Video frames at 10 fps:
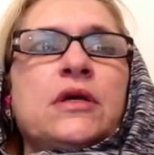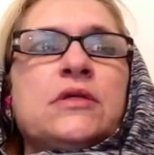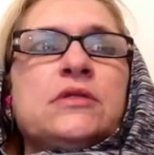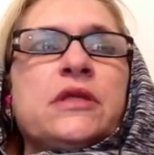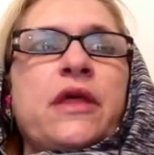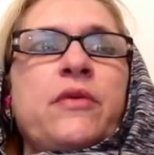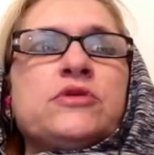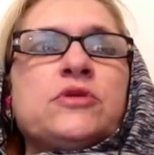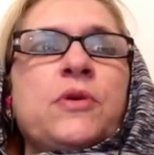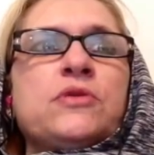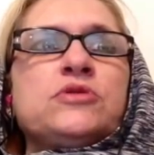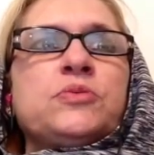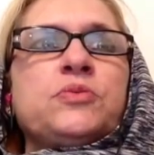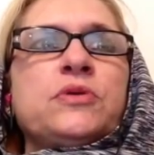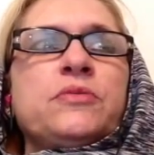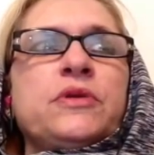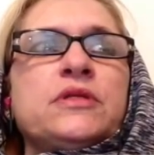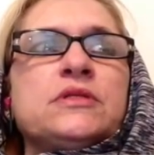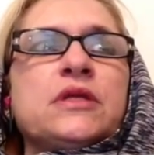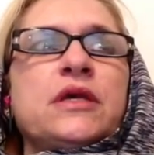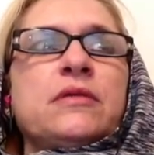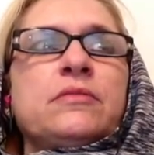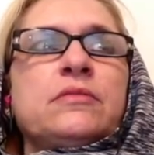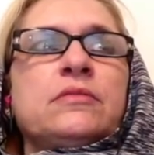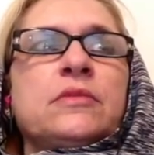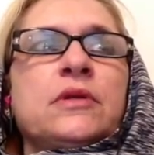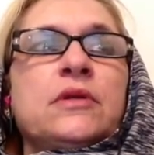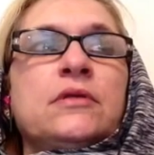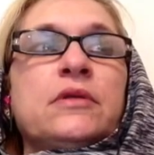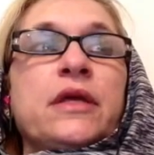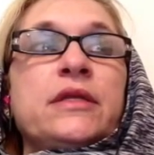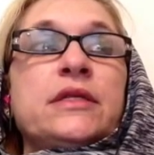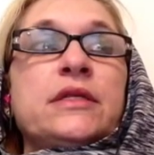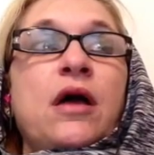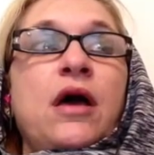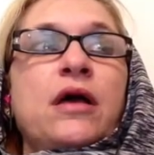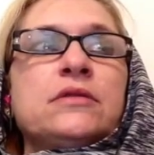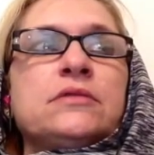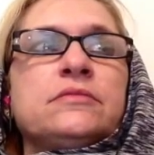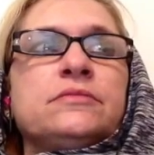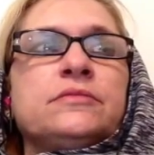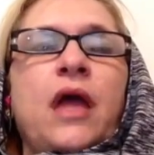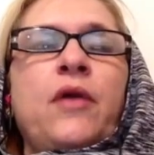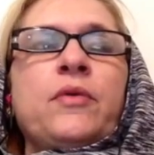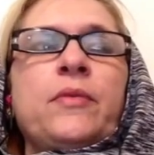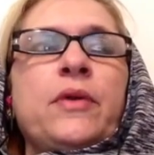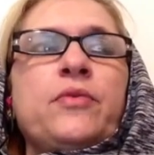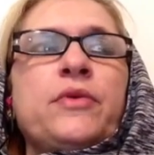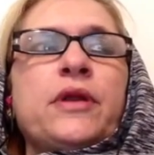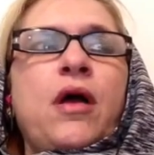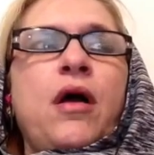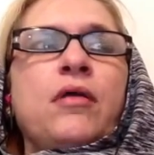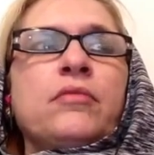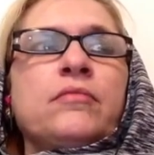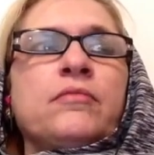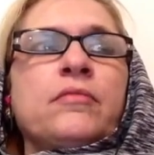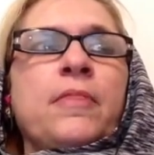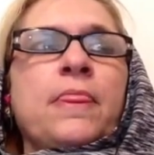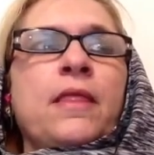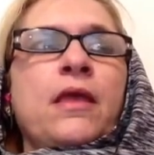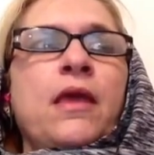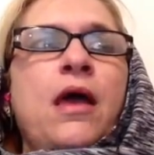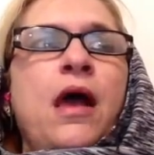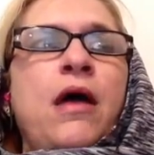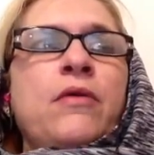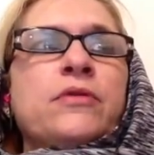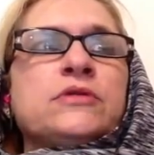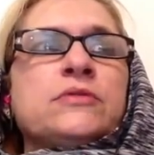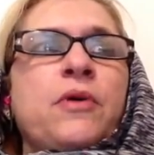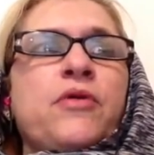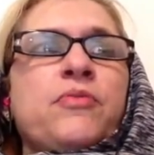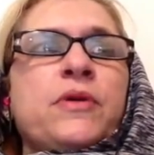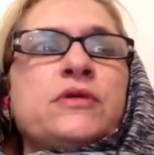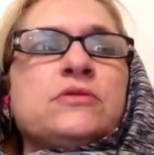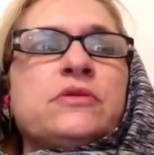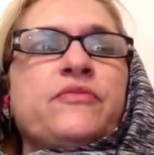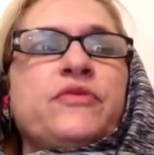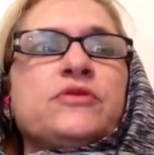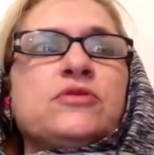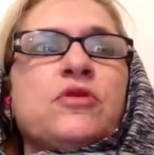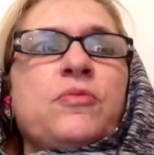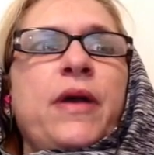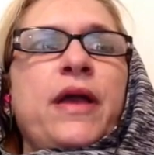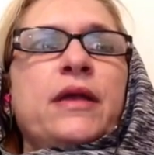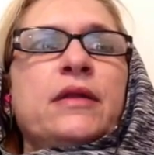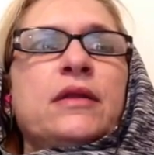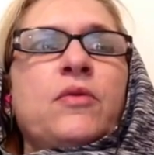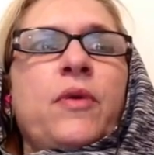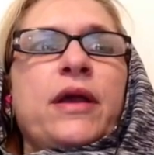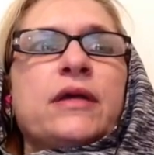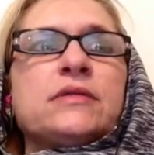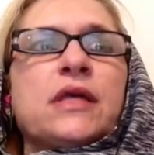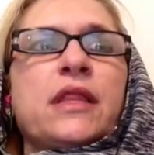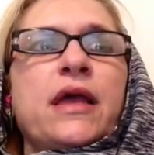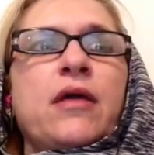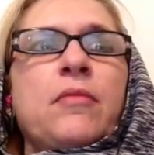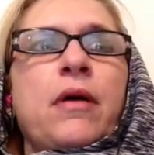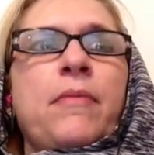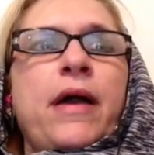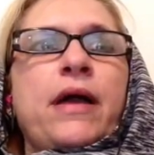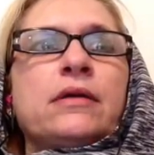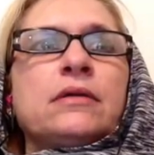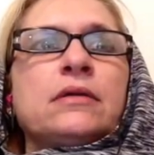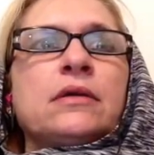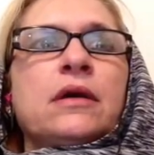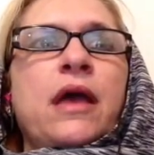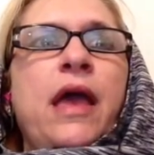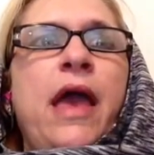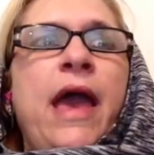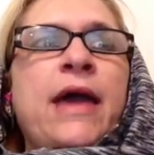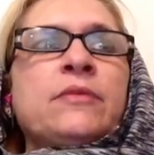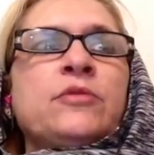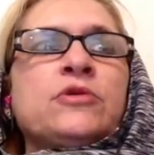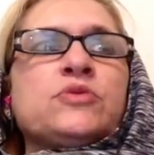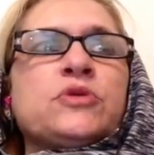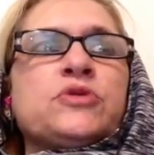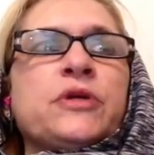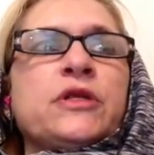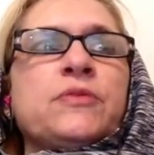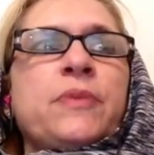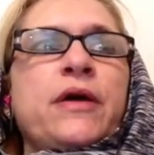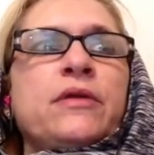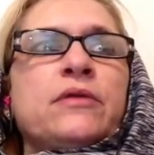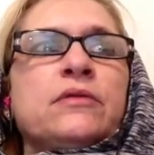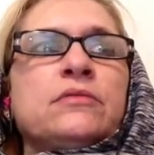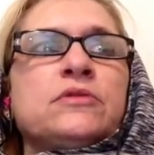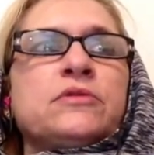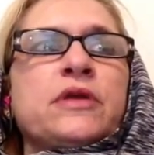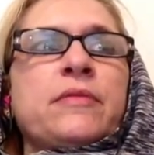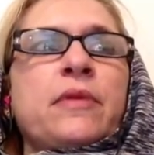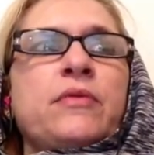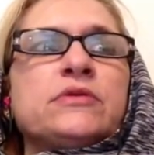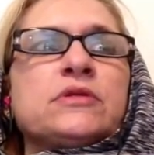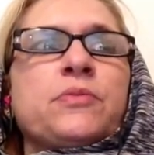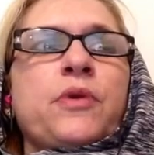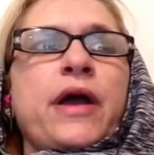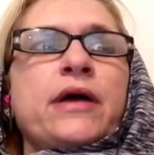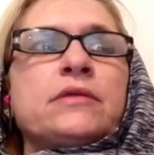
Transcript: "See, they were supposed to put me to sleep." They did not. I remember it all. I was in both mental and physical pain and awake as I lay on my back. Animals were treated better. To them I was a brat.